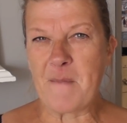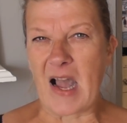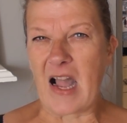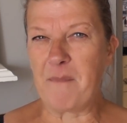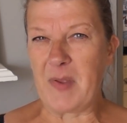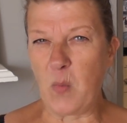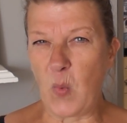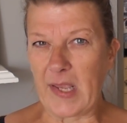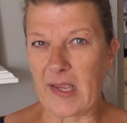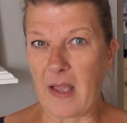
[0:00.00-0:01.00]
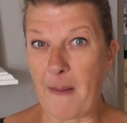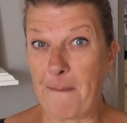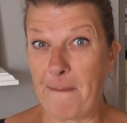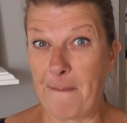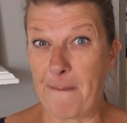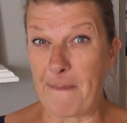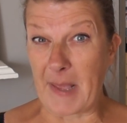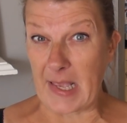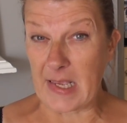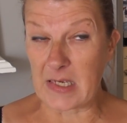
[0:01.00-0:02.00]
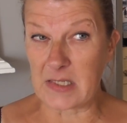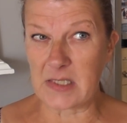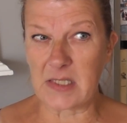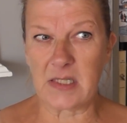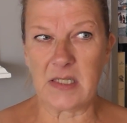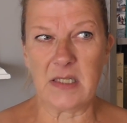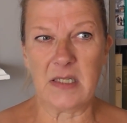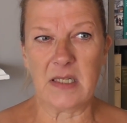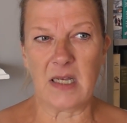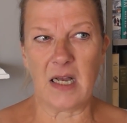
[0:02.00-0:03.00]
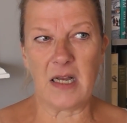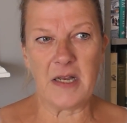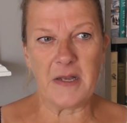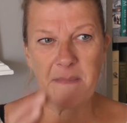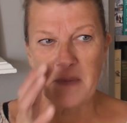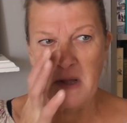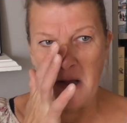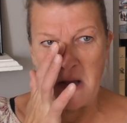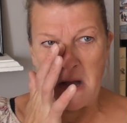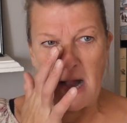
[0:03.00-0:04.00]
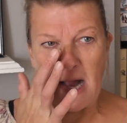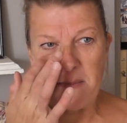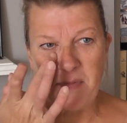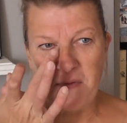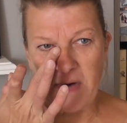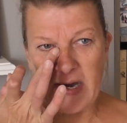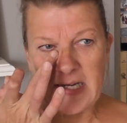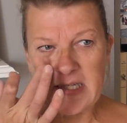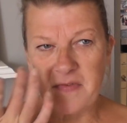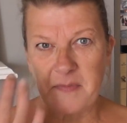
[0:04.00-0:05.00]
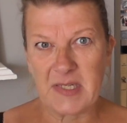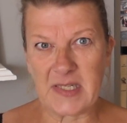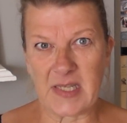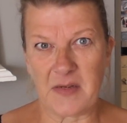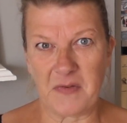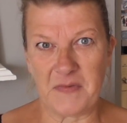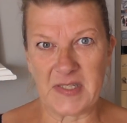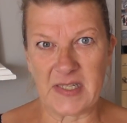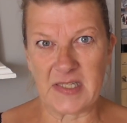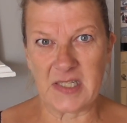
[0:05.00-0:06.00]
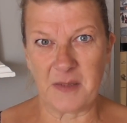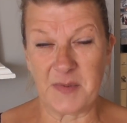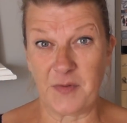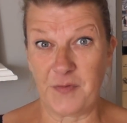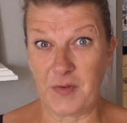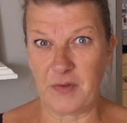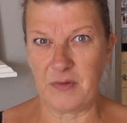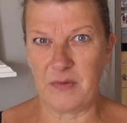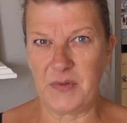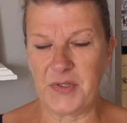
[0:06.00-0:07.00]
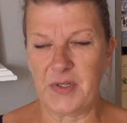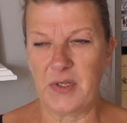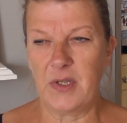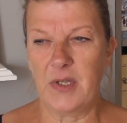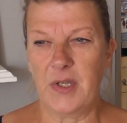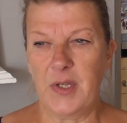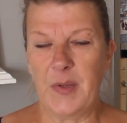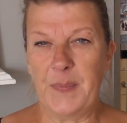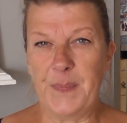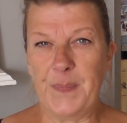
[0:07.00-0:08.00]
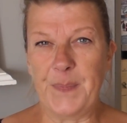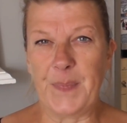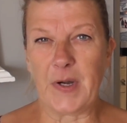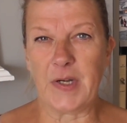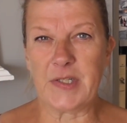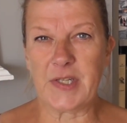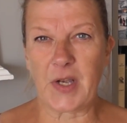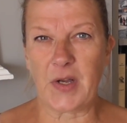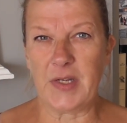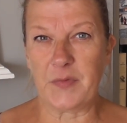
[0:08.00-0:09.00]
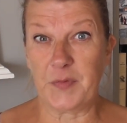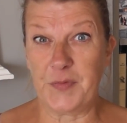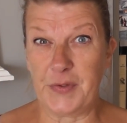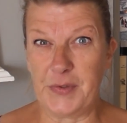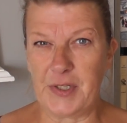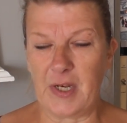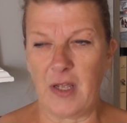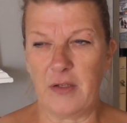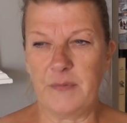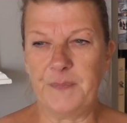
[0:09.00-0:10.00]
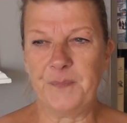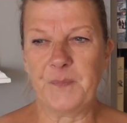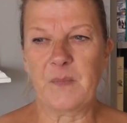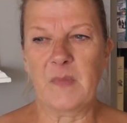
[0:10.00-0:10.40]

I have been winging it a bit. I'm providing for myself, obviously, in terms of food, but I can't live on food alone.